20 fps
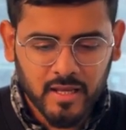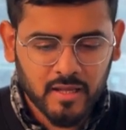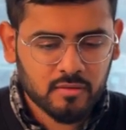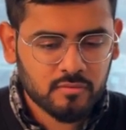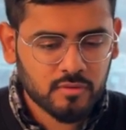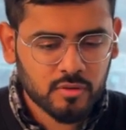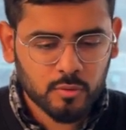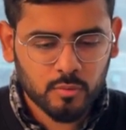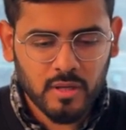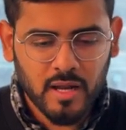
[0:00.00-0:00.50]
you
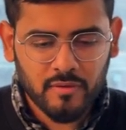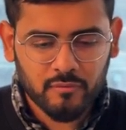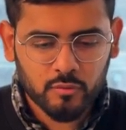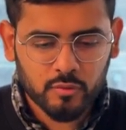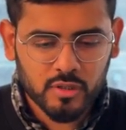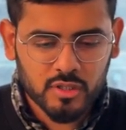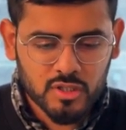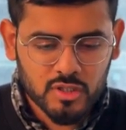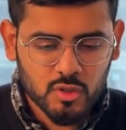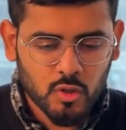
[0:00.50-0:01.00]
will have to
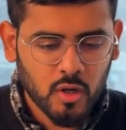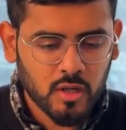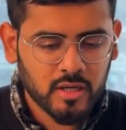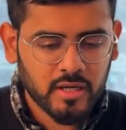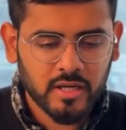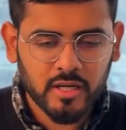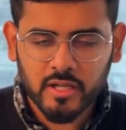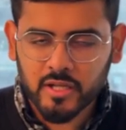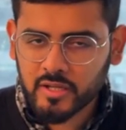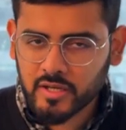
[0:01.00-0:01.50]
install
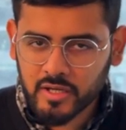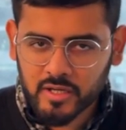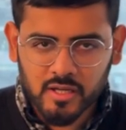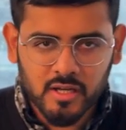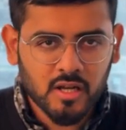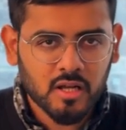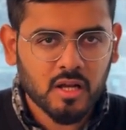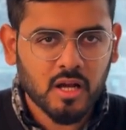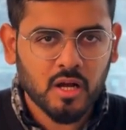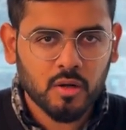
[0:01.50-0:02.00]
it, create an
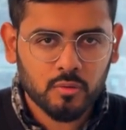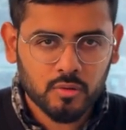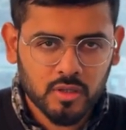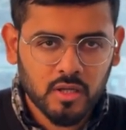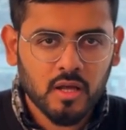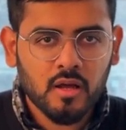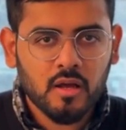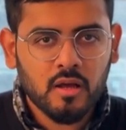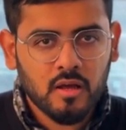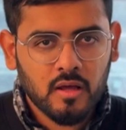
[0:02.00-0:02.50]
account,
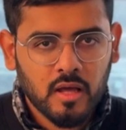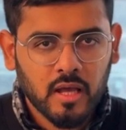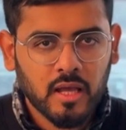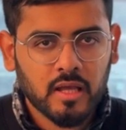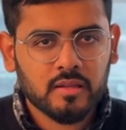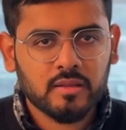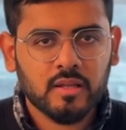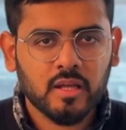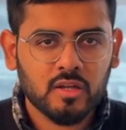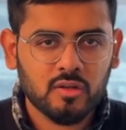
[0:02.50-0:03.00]
and
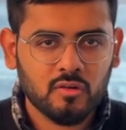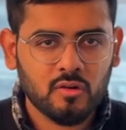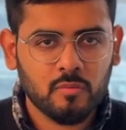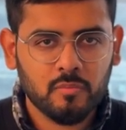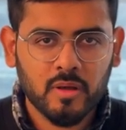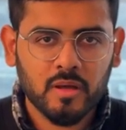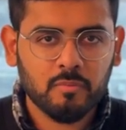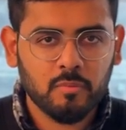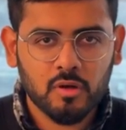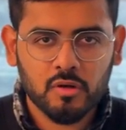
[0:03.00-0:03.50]
then you'll be
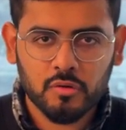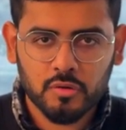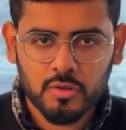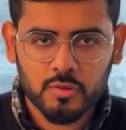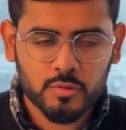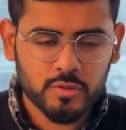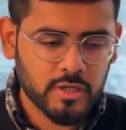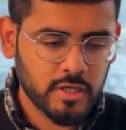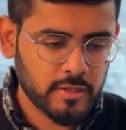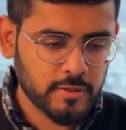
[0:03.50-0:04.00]
able to use
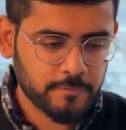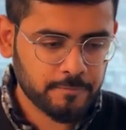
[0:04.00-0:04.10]
it.